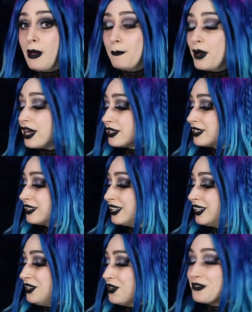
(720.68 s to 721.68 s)
but
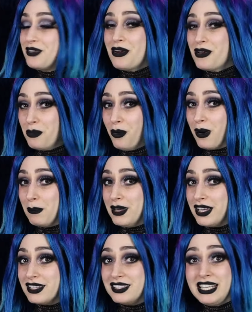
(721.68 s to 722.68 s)
you're very warm
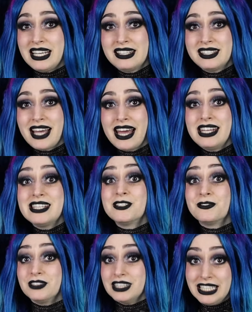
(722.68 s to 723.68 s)
because the inside is
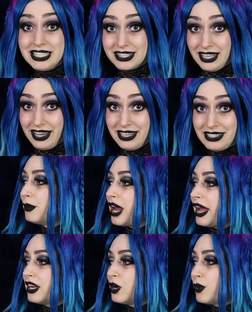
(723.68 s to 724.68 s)
fleece lined. But
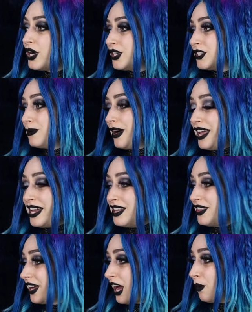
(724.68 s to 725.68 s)
I can wear just about
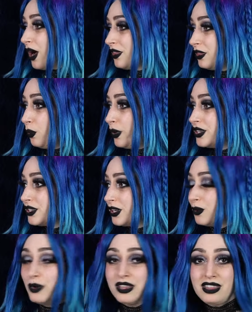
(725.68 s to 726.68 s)
anything I want in the
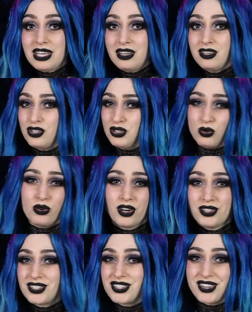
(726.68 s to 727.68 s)
winter with these
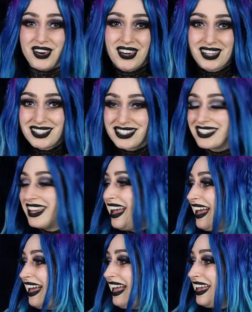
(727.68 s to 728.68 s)
shorts, skirts,
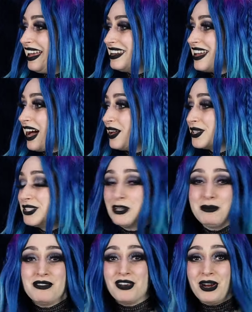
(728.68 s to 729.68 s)
and I'll still
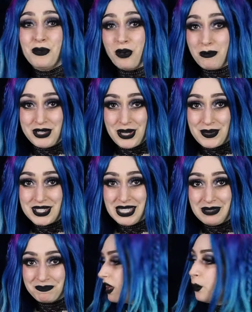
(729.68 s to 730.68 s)
be very warm and
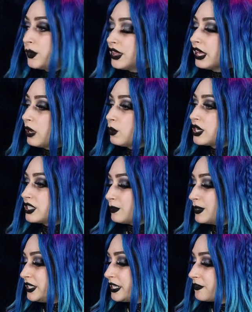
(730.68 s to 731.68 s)
toasty. One thing I wish that
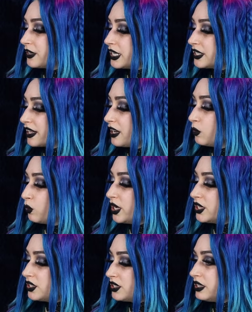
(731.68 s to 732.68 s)
was different is that I
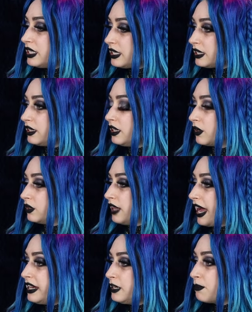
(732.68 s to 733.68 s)
wish the, you know,
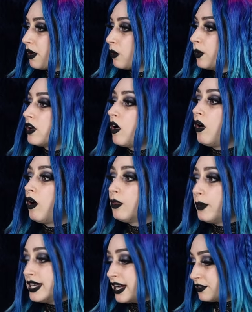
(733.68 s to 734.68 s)
lining part went all the
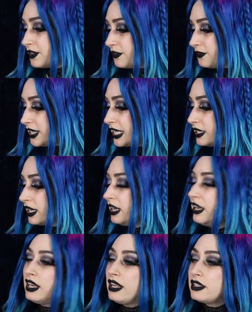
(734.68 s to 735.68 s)
way down to the feet.
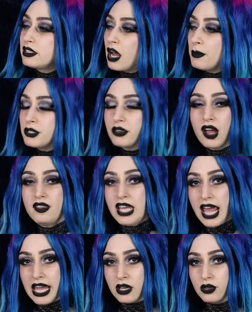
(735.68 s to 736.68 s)
It stops around
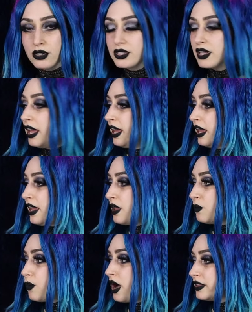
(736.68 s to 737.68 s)
the ankles.
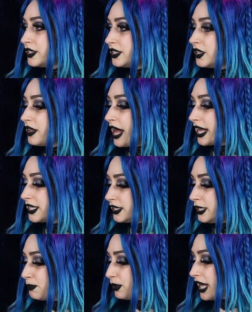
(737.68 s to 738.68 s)
And while it still has
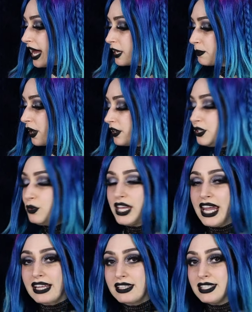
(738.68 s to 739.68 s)
the black part and you
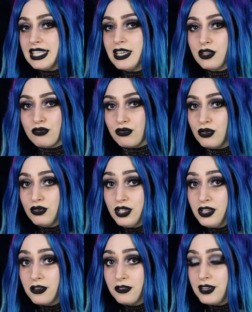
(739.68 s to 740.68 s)
can't see through
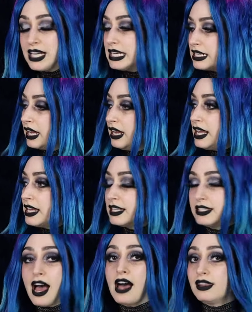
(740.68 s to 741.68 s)
to your feet, it
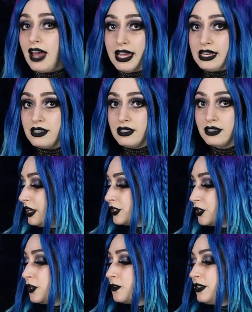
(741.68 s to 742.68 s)
is not lined.
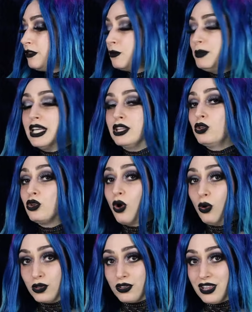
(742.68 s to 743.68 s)
So your feet will be a little
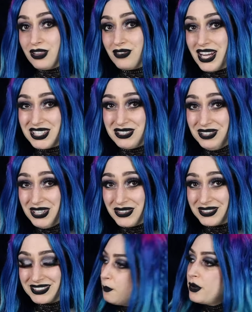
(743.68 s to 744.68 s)
colder than the rest of you.
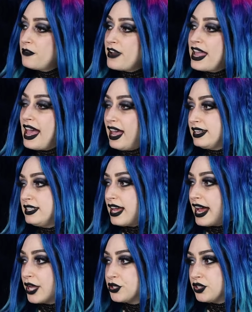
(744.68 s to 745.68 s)
But if I had to
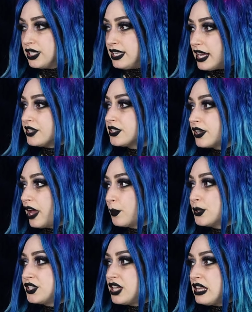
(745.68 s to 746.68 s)
hazard a guess, I
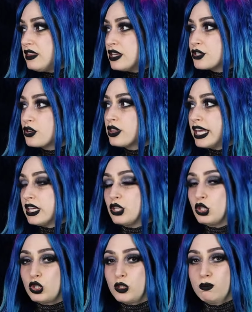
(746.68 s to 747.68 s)
would say these are like a
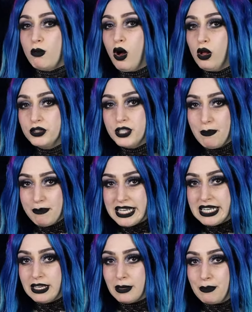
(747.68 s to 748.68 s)
small to
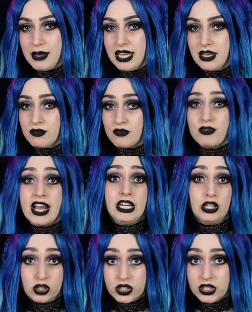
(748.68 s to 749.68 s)
medium in regular